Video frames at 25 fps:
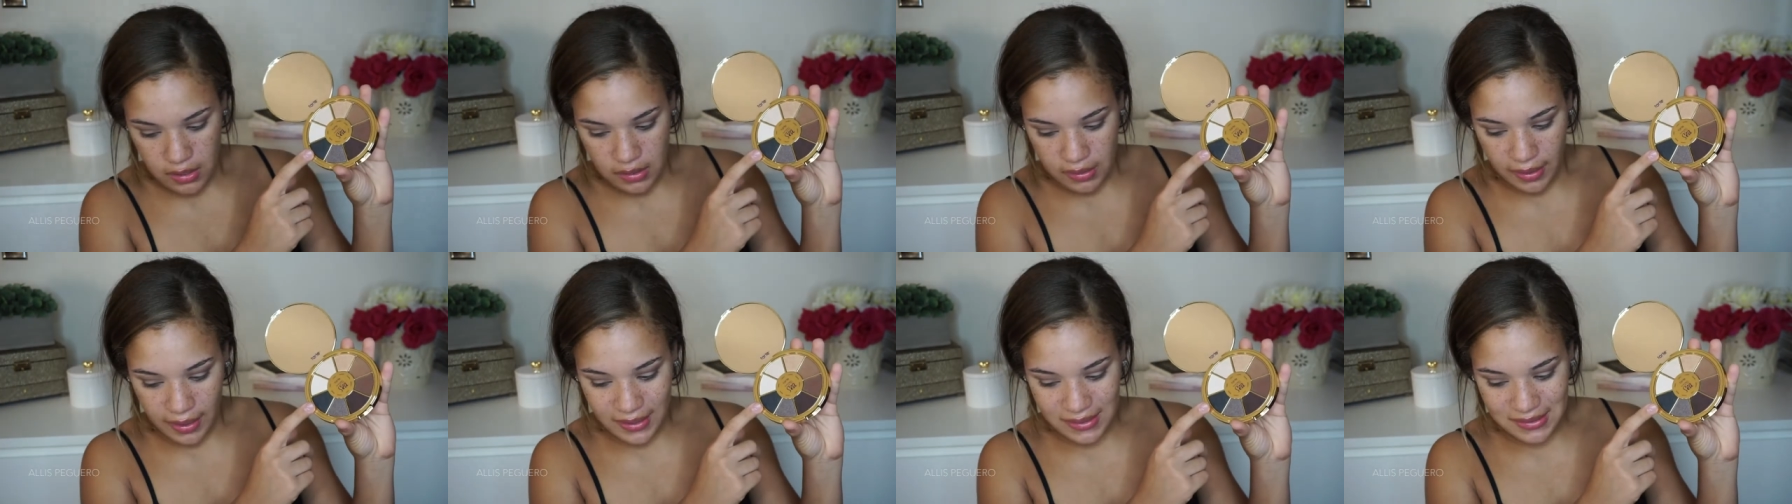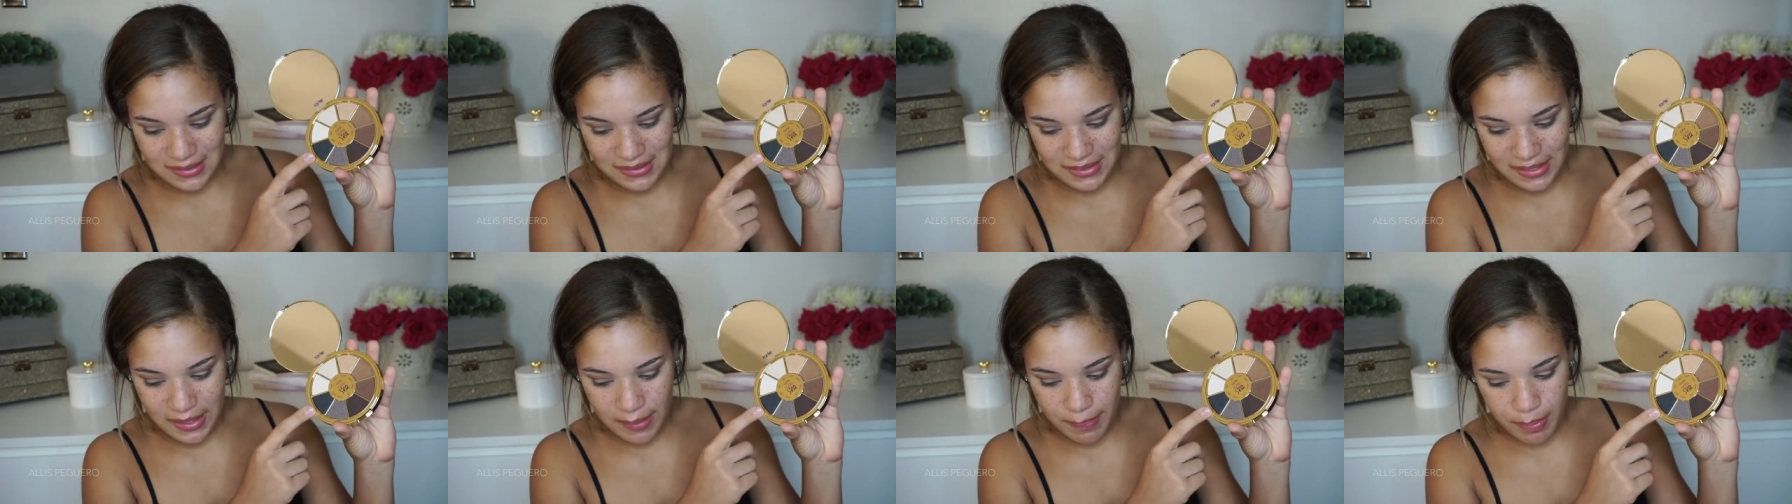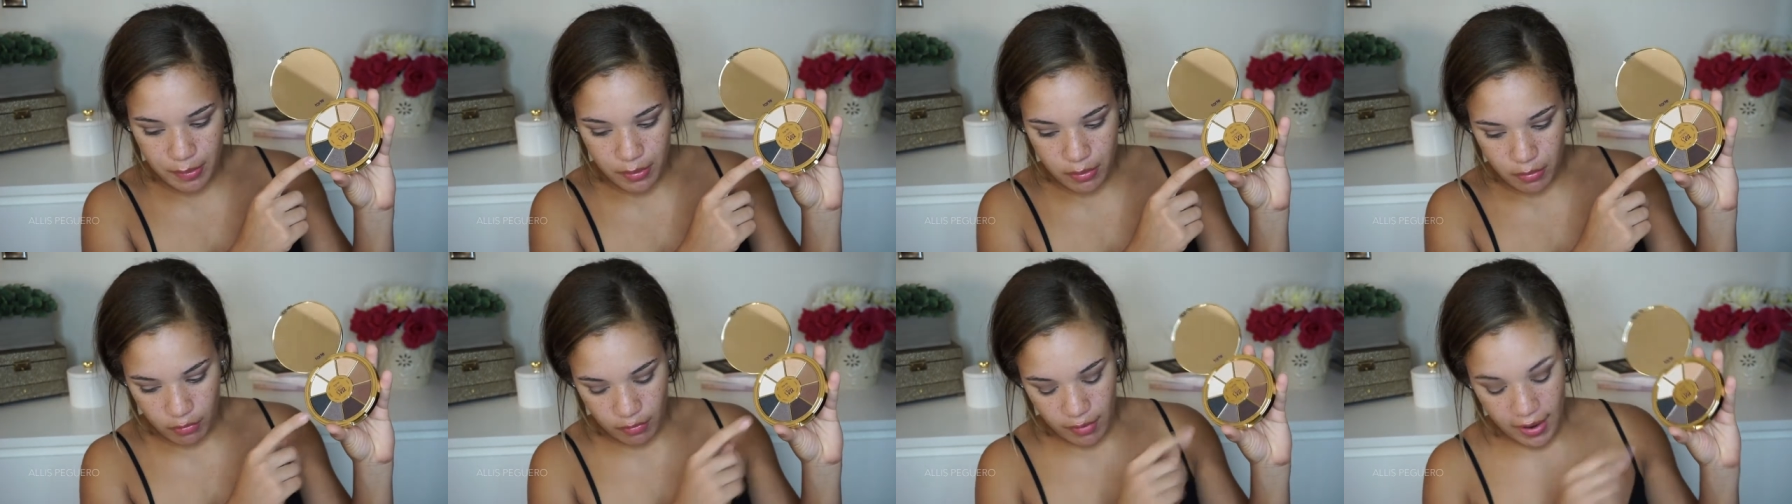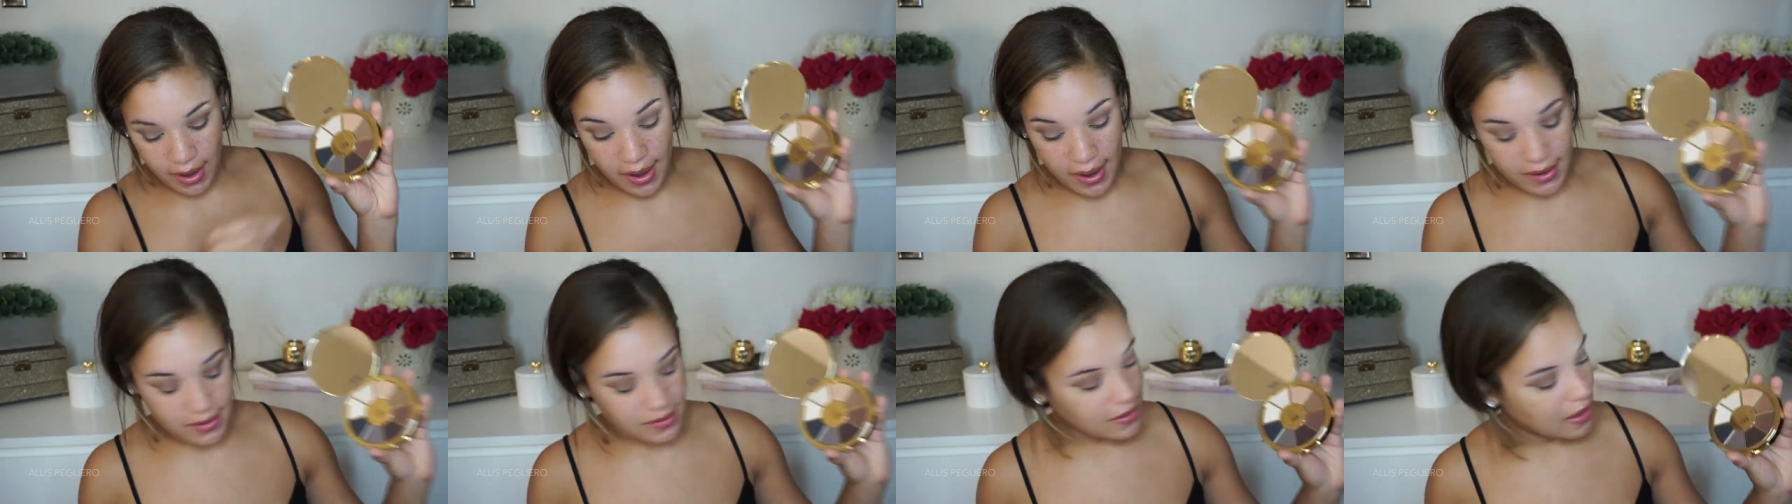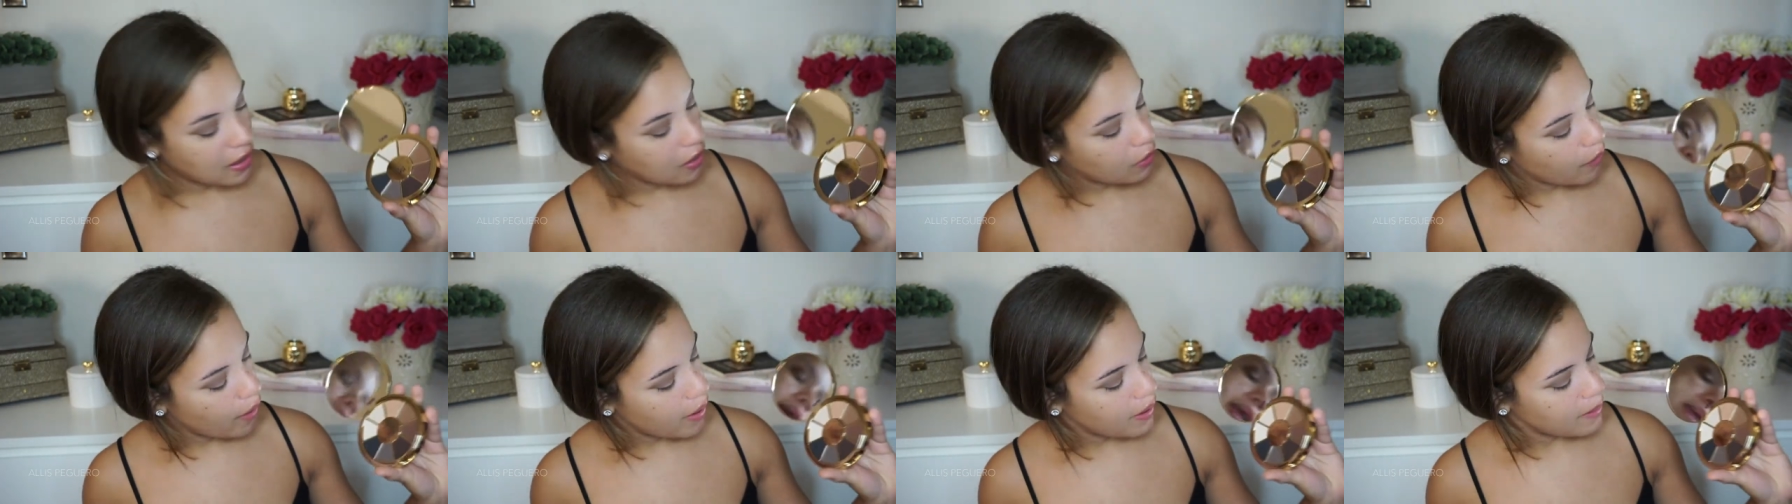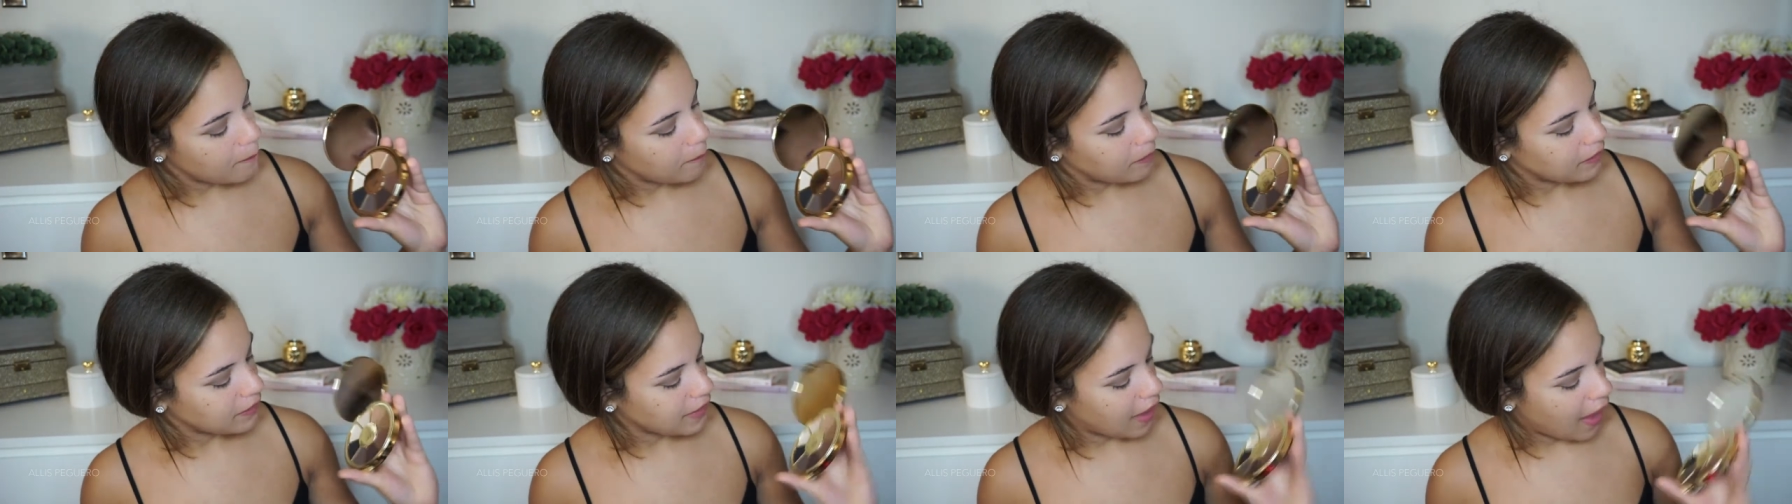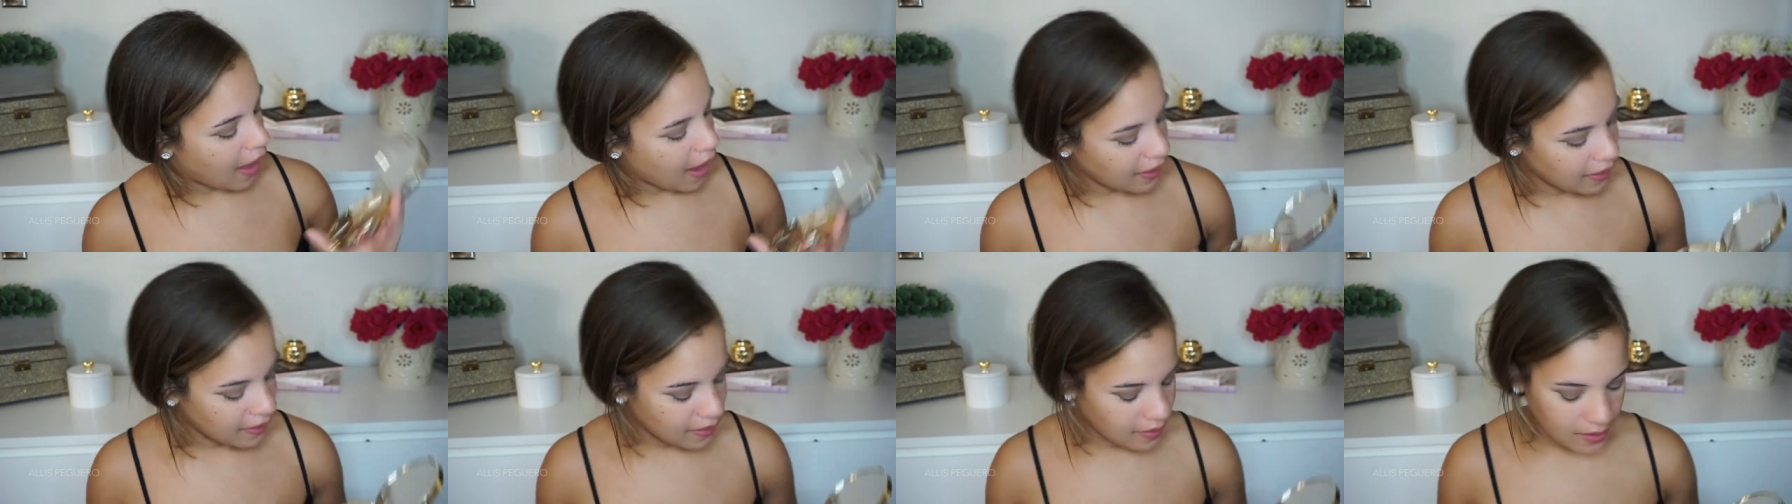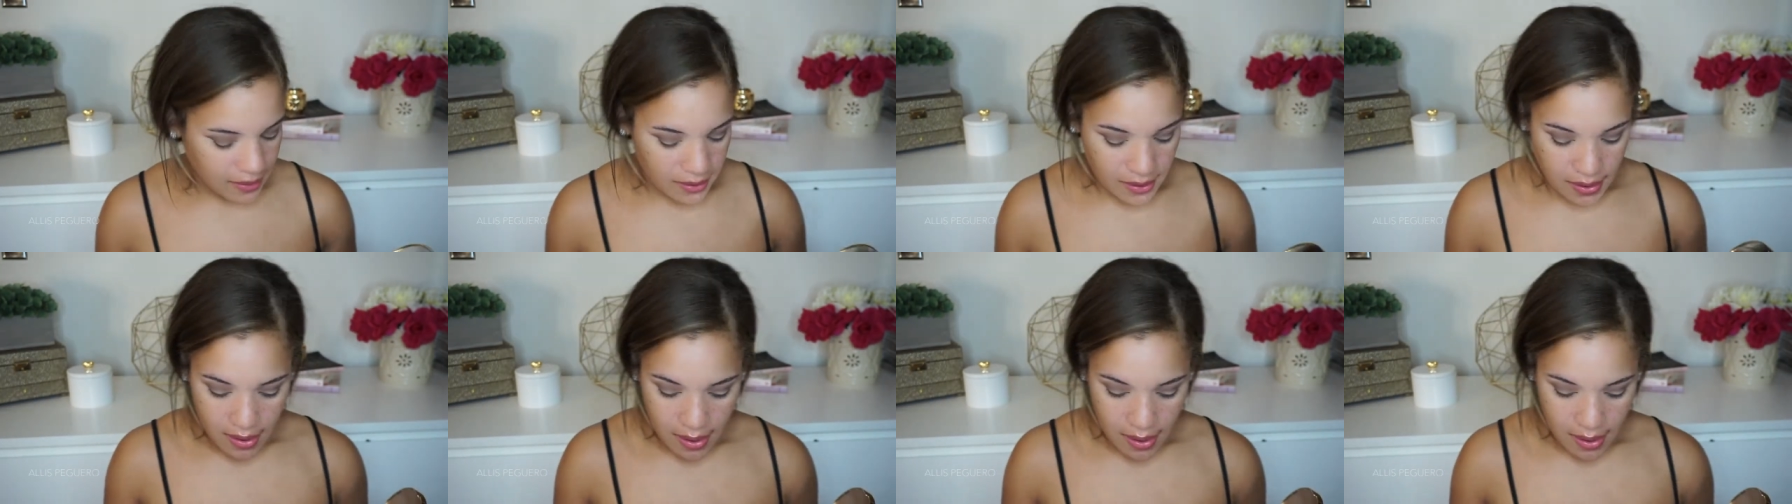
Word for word: like deep gray. It's not quite black,